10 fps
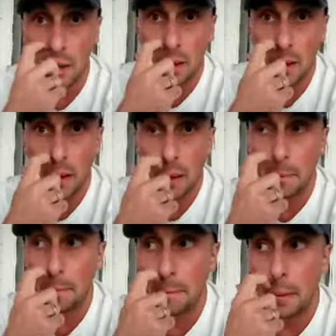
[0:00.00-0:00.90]
um,
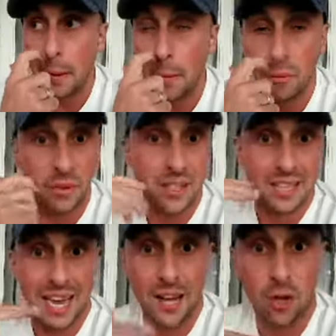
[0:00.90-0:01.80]
uh, refinance it
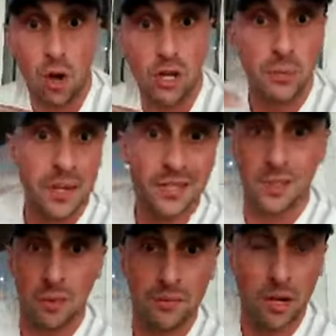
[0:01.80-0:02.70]
at your cost basis,
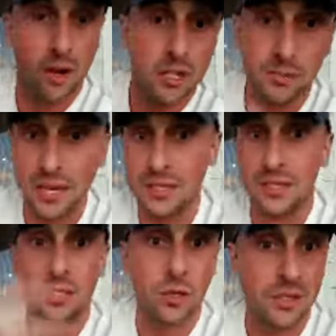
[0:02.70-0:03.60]
above your cost
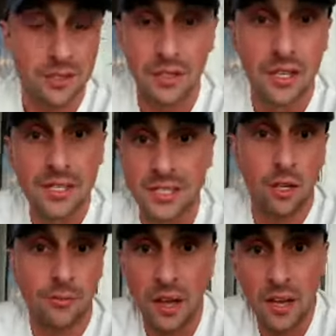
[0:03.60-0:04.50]
basis. You can seller
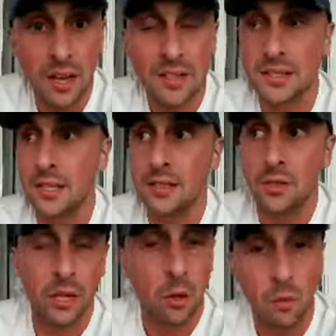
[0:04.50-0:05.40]
finance it, do
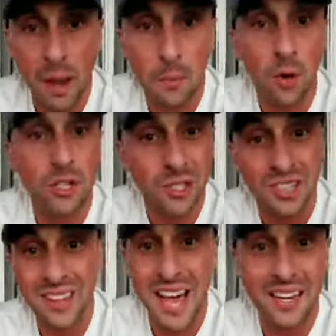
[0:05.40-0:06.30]
like a wrap mortgage. There's a
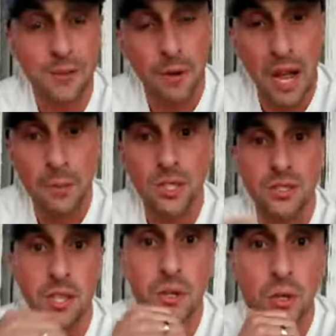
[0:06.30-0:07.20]
lot of different options
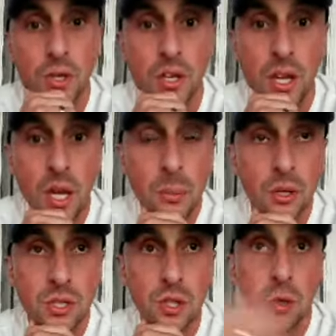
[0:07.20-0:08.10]
that you can
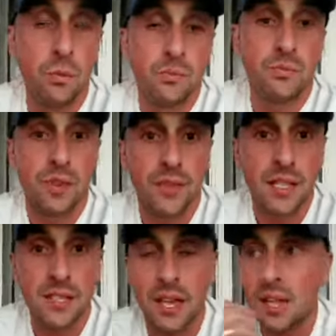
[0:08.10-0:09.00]
pursue if that's
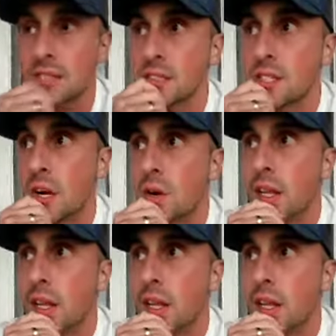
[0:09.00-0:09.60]
the case. So